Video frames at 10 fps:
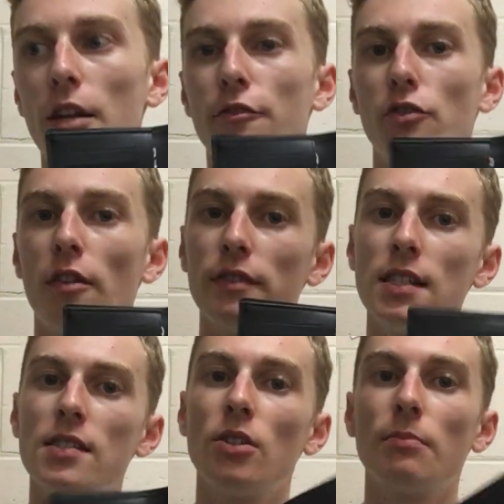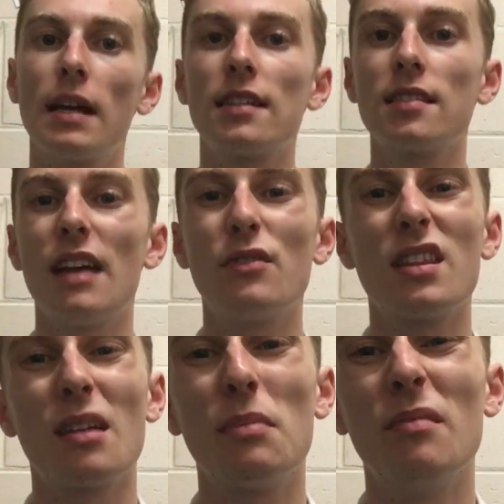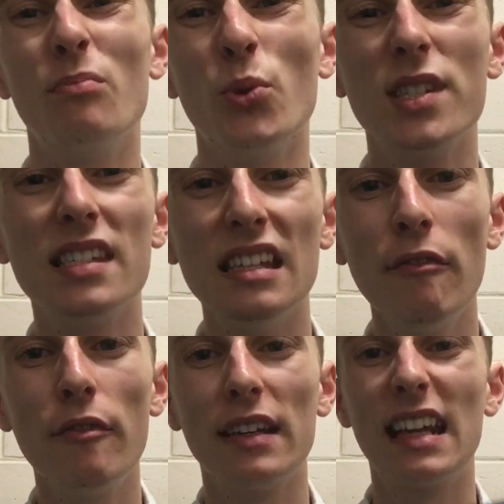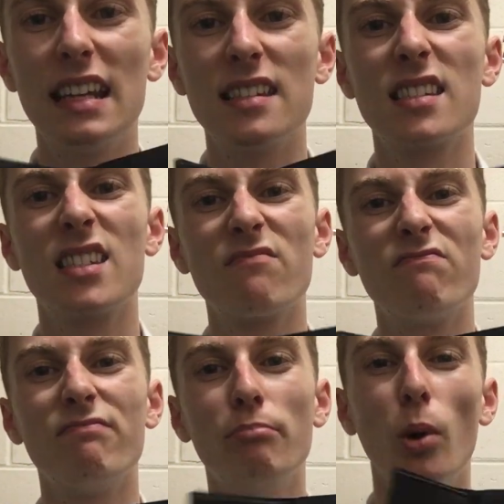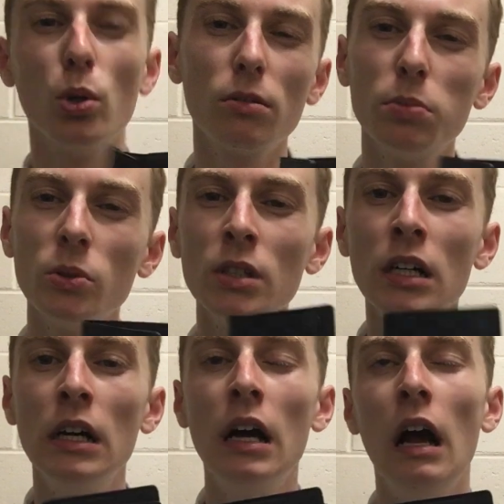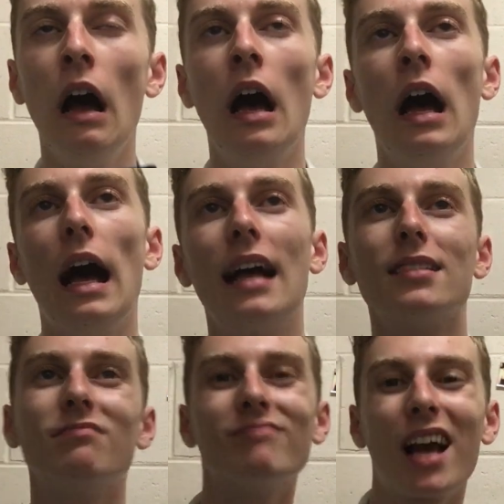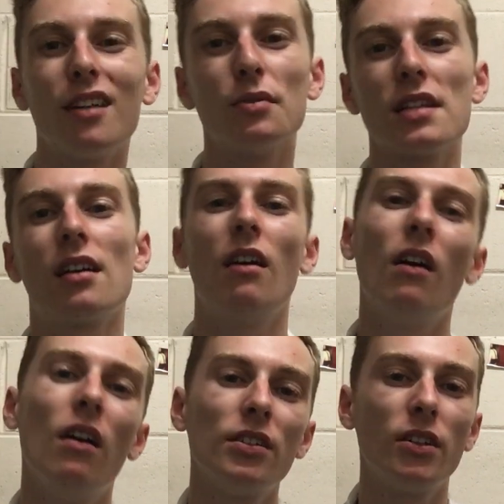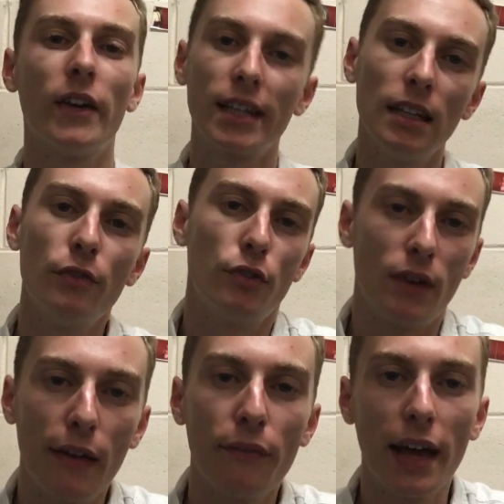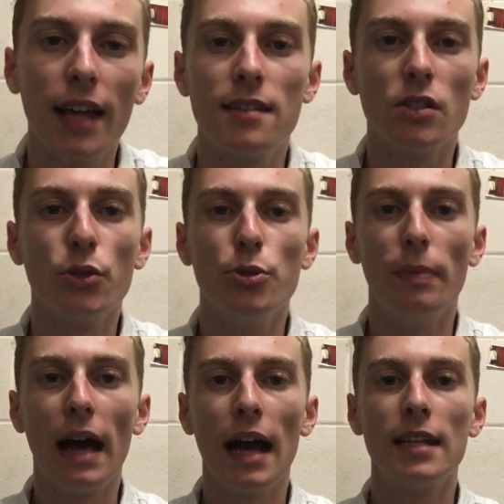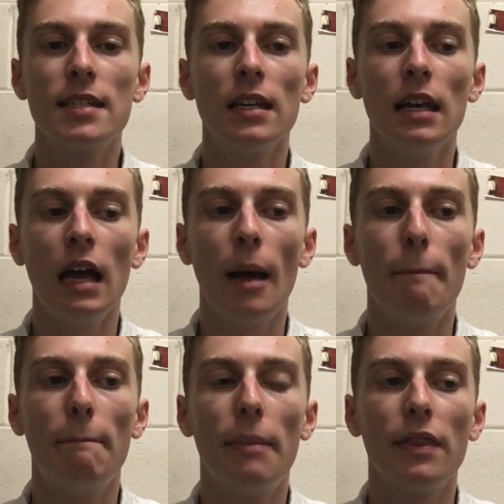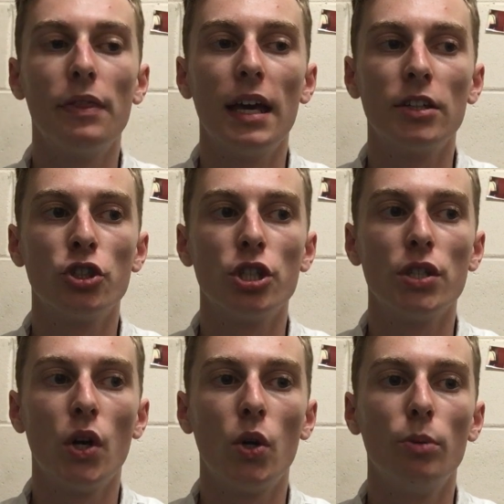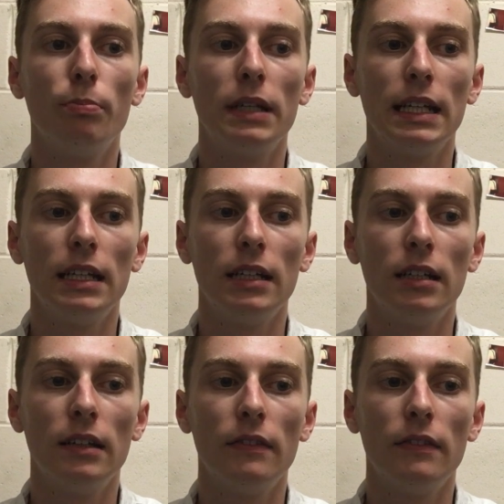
kind of rougher, so it makes everything a bit more stiff and less moldable. And kind of was like, oh, you know, I can live around that, it's not too bad. But then she told me